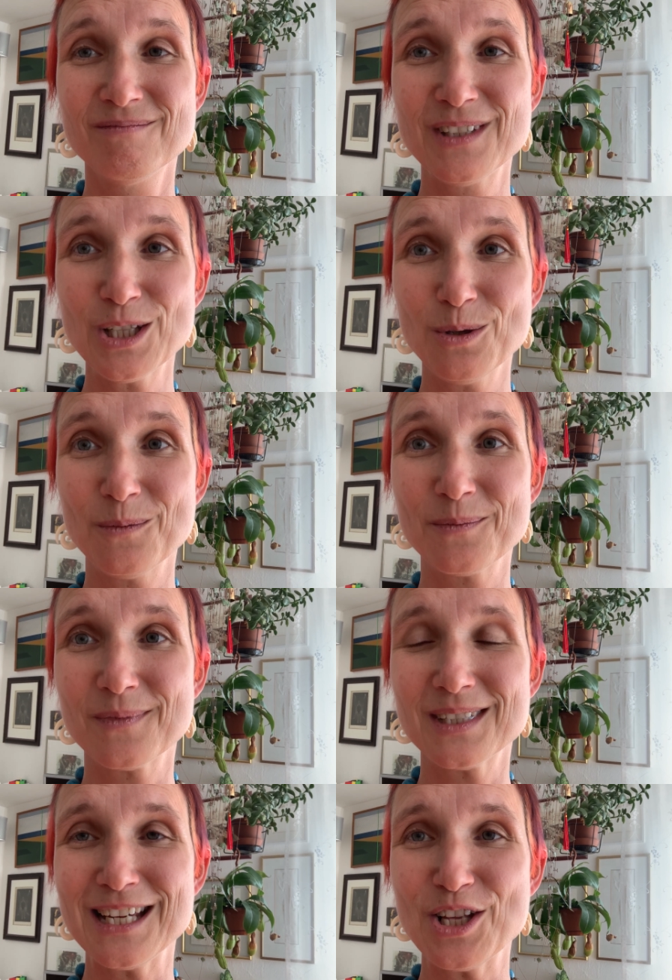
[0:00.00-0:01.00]
So,
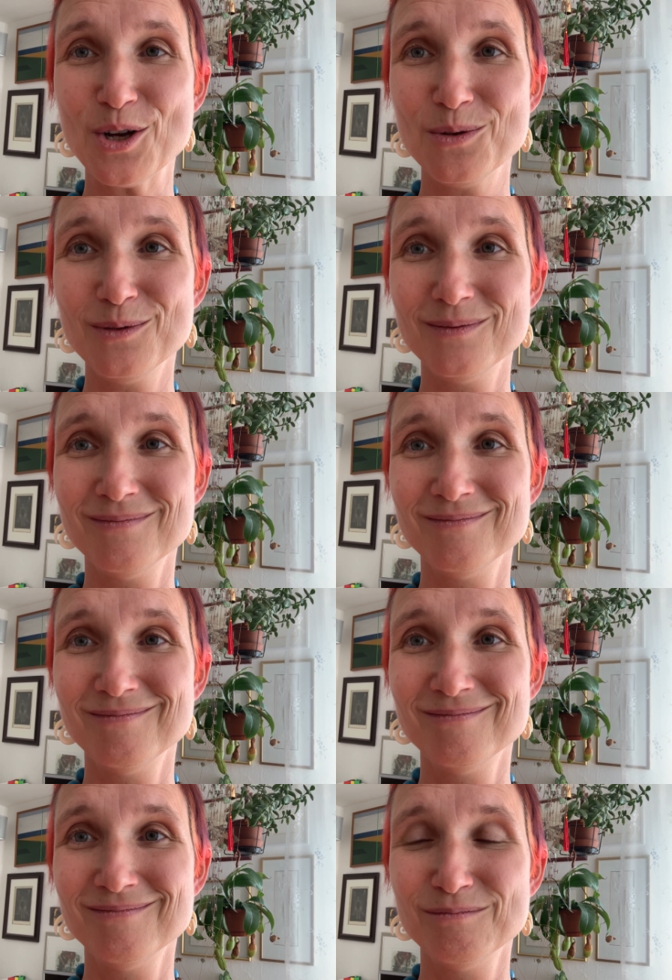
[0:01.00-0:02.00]
say no,
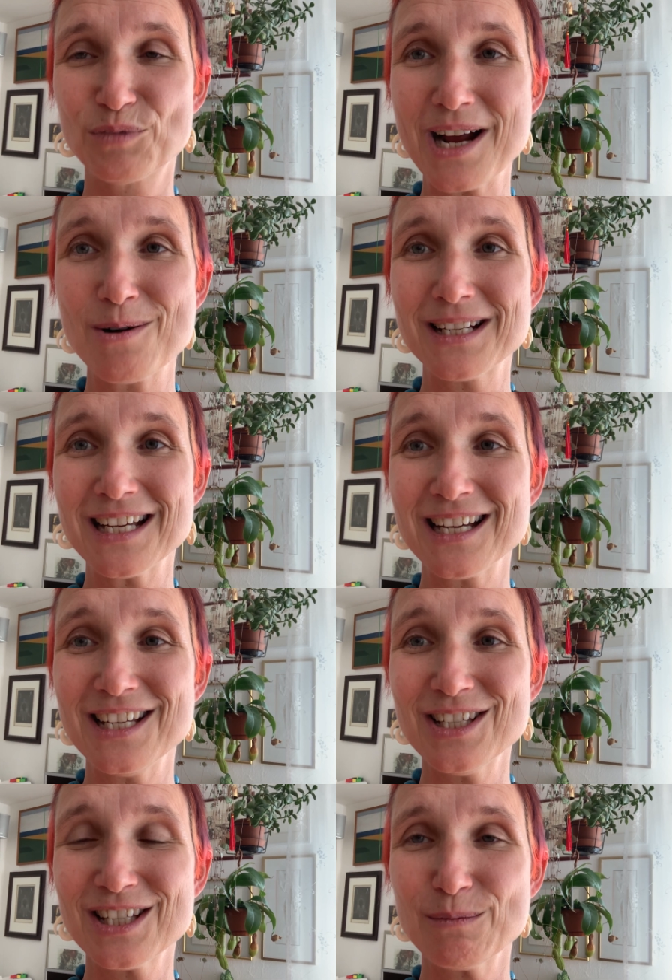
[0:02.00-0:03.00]

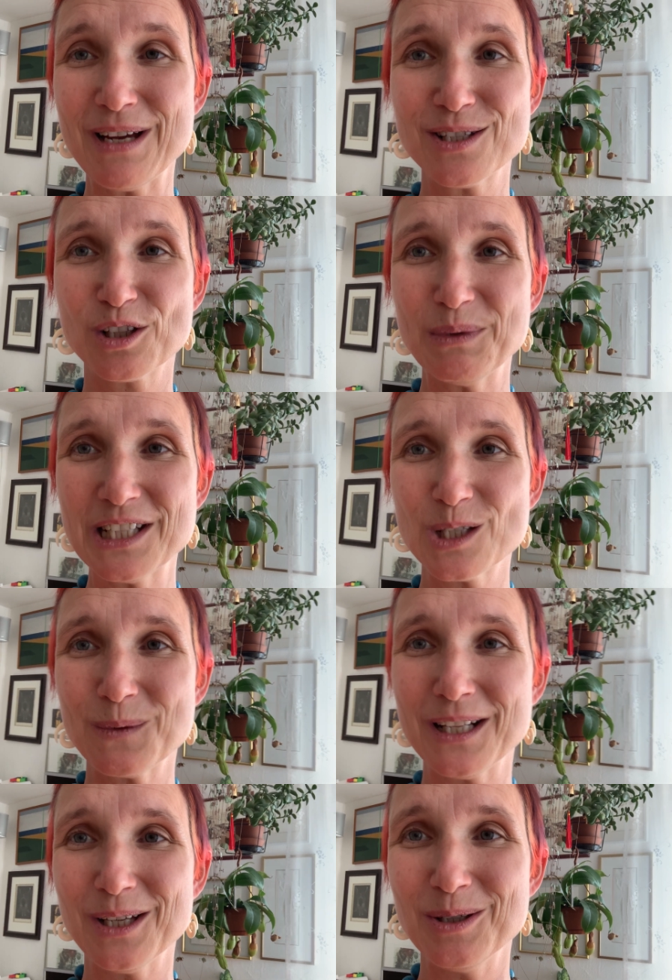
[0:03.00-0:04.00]
prioritize based on the business
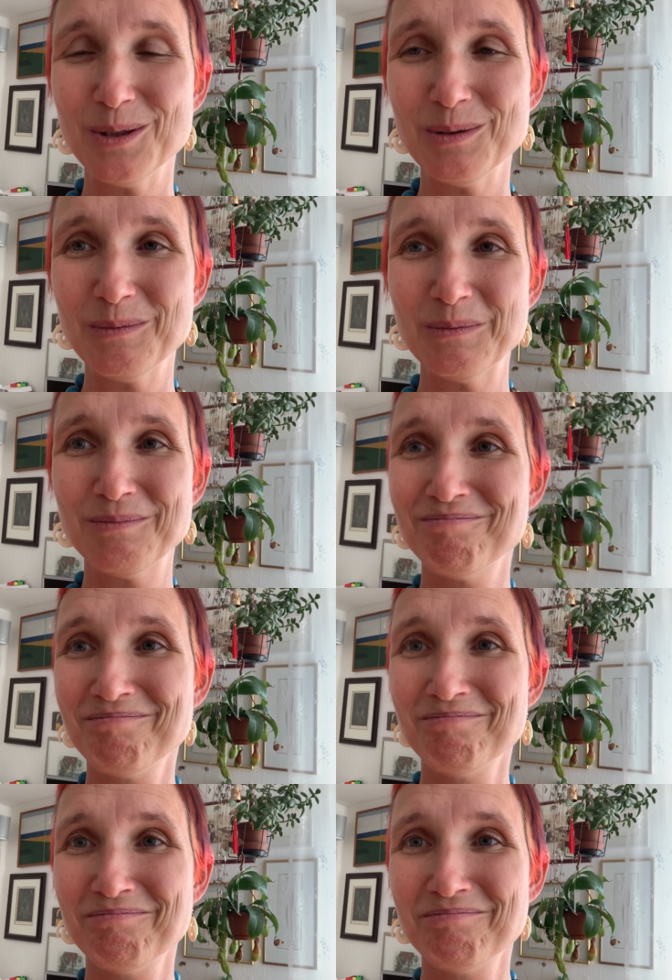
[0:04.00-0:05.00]
value.
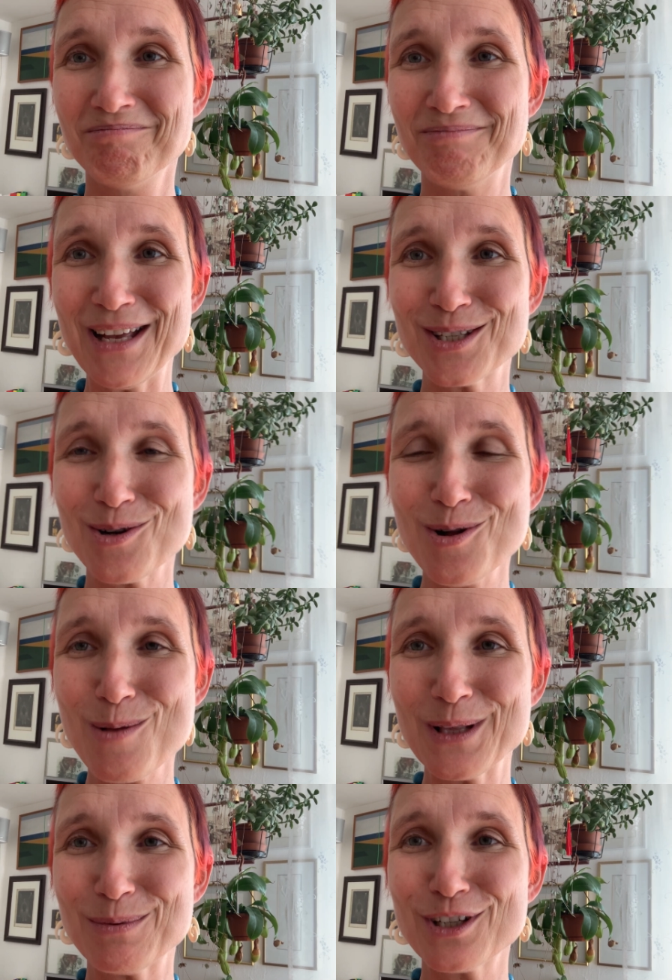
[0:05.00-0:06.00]
That's all
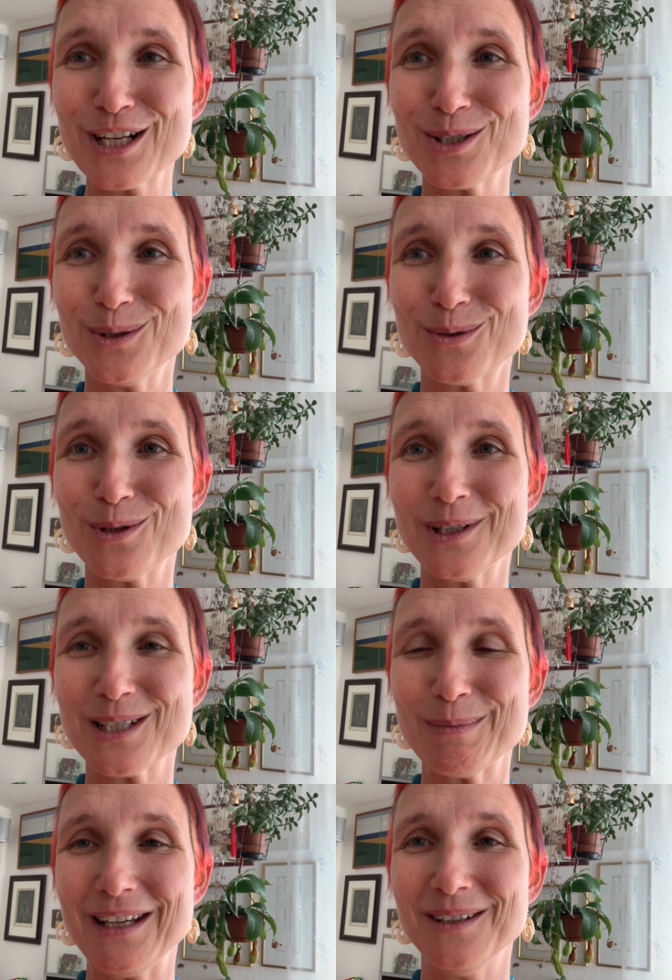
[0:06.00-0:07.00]
what the product owner role
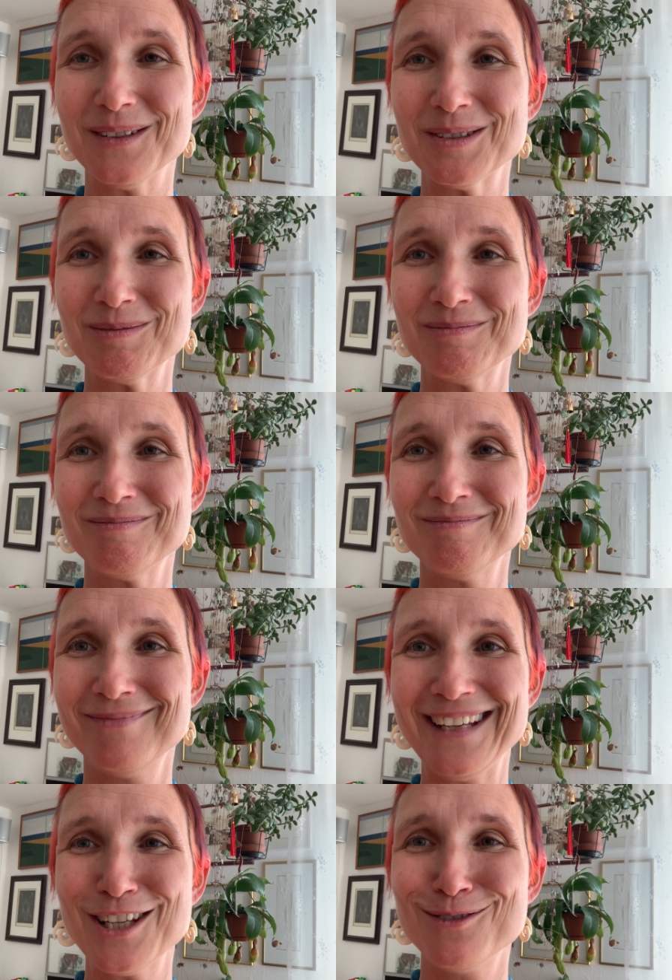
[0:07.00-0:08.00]
is about.
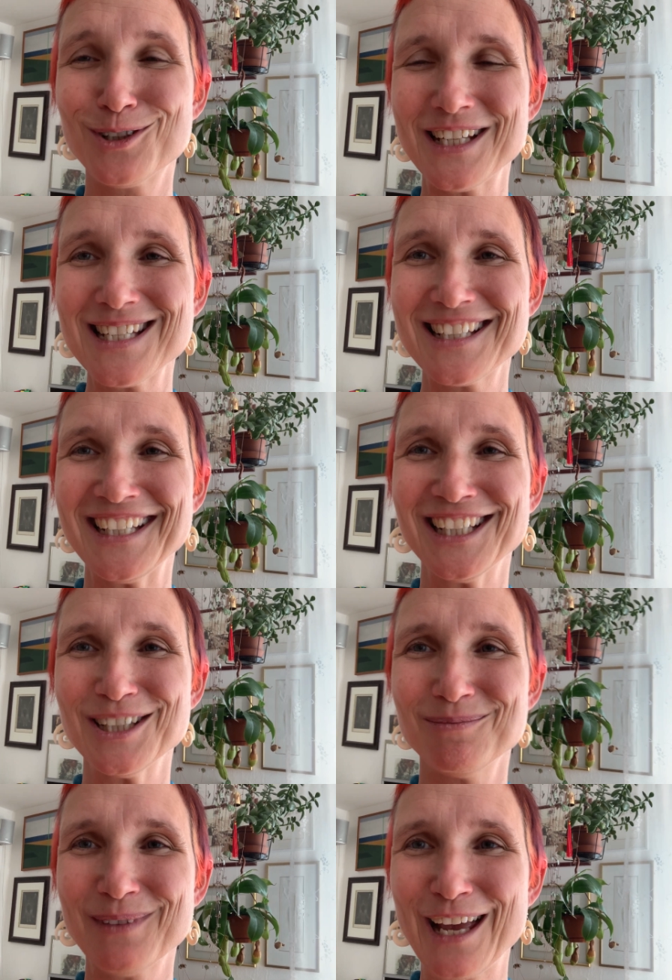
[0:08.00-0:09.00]
Thank you for listening.
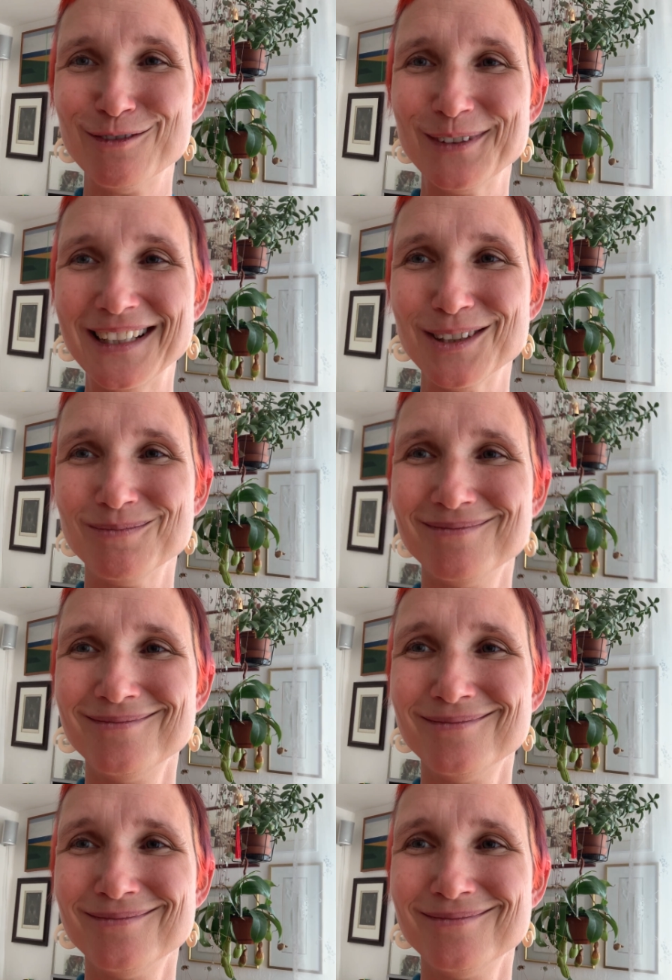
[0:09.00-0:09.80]
Have fun.